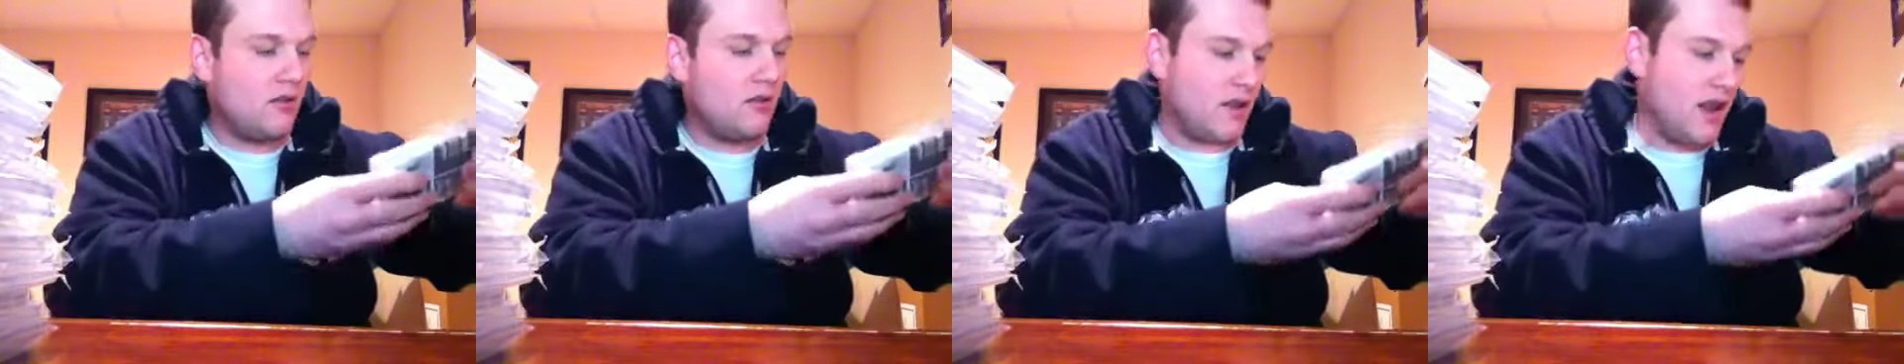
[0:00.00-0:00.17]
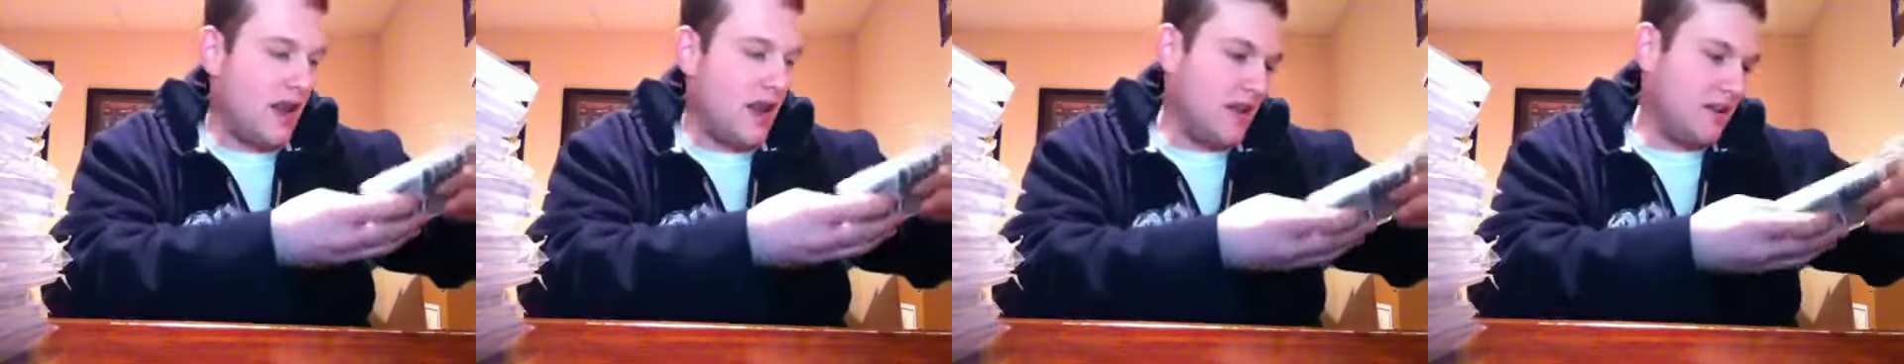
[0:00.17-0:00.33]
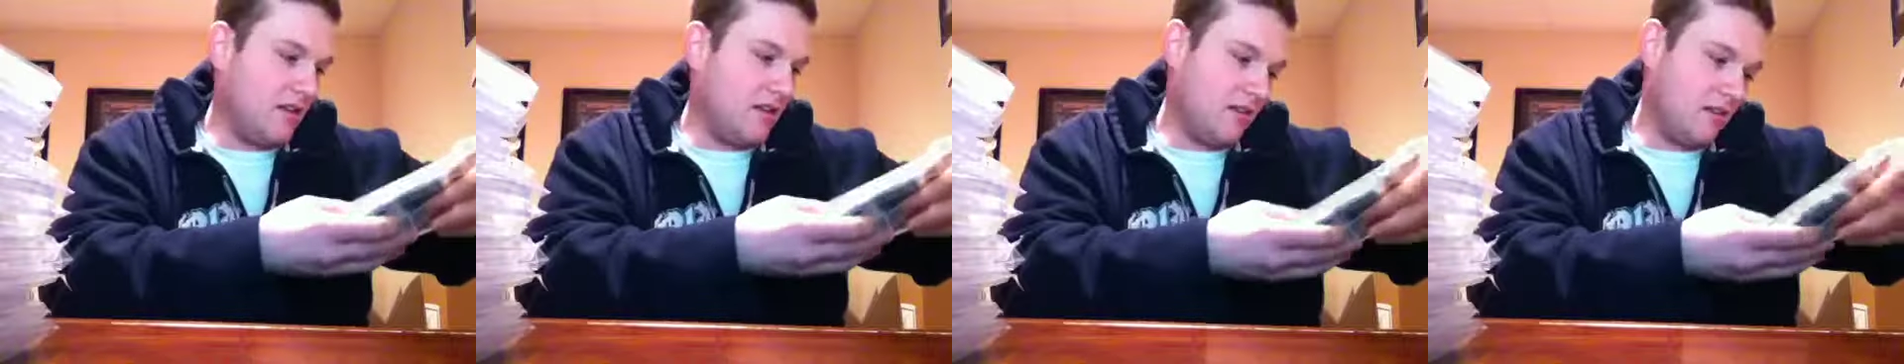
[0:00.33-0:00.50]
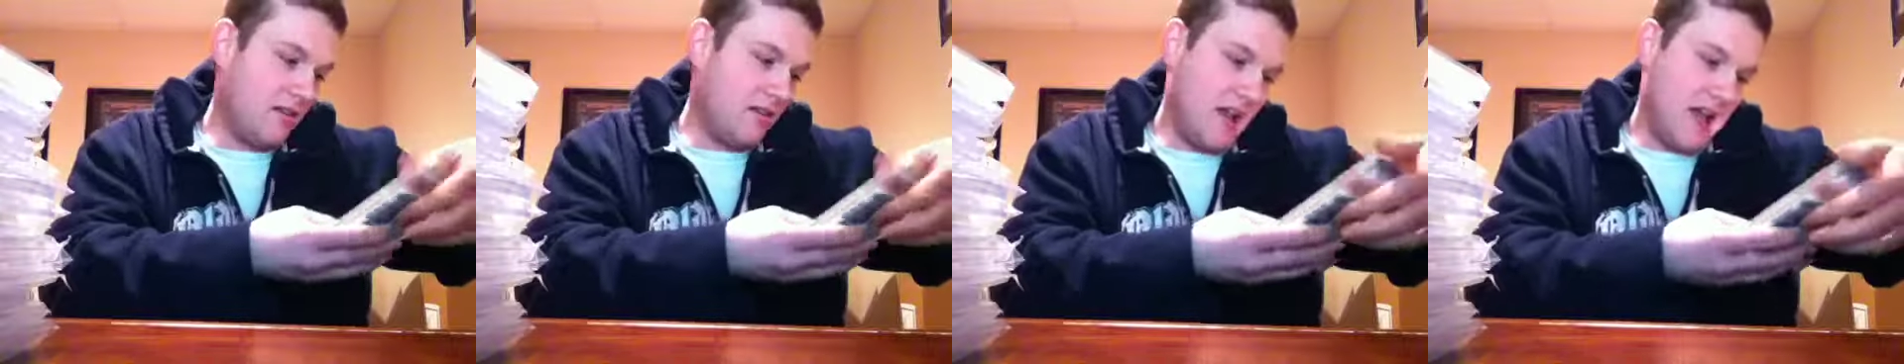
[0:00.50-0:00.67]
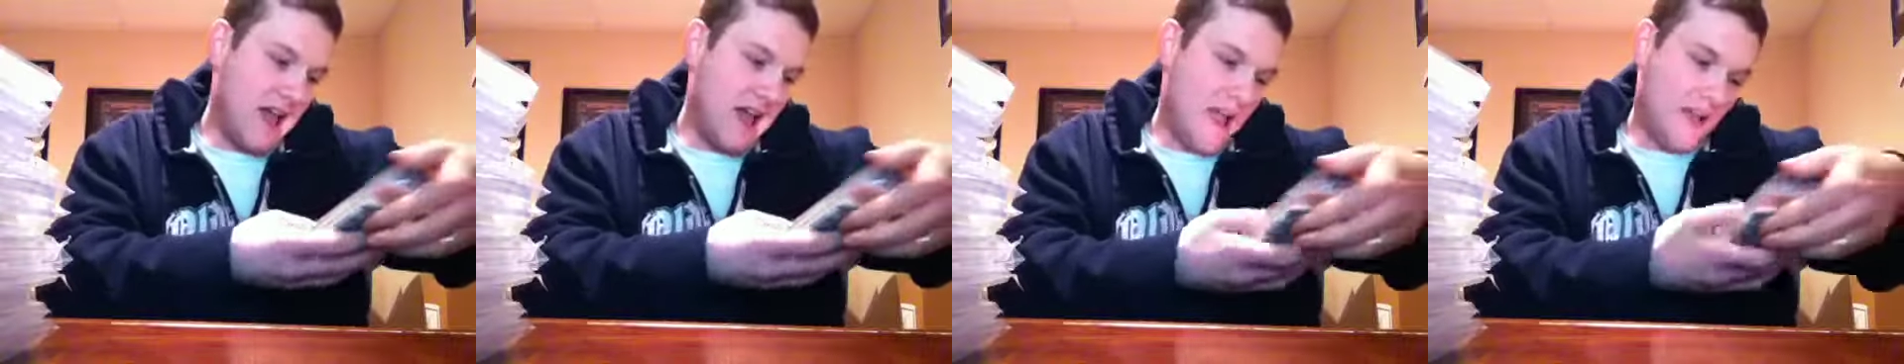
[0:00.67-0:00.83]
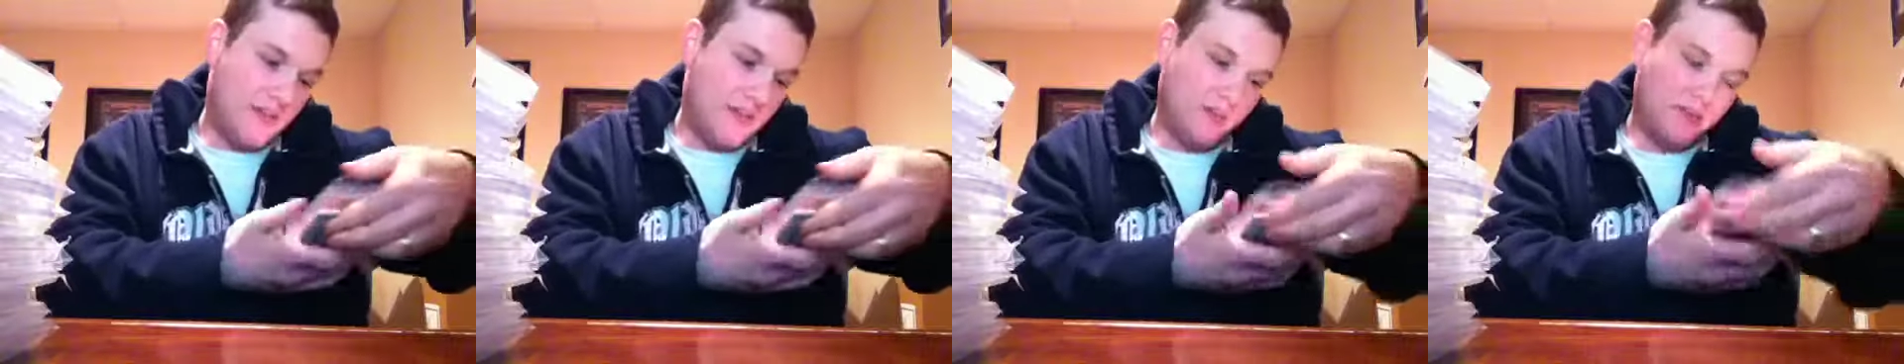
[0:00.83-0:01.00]
and
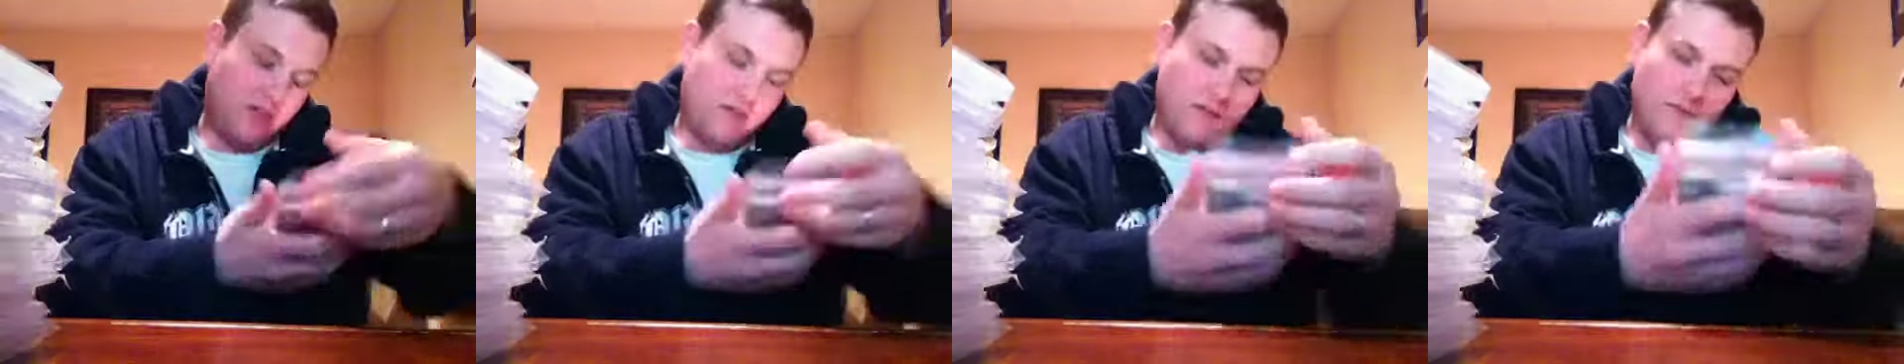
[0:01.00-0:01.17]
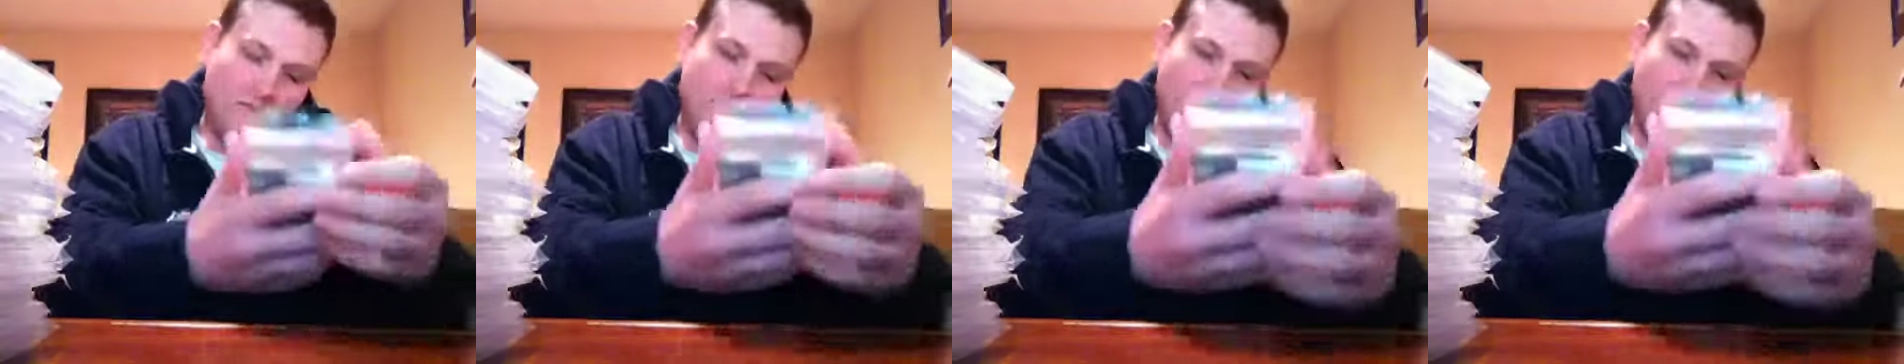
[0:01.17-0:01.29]
last,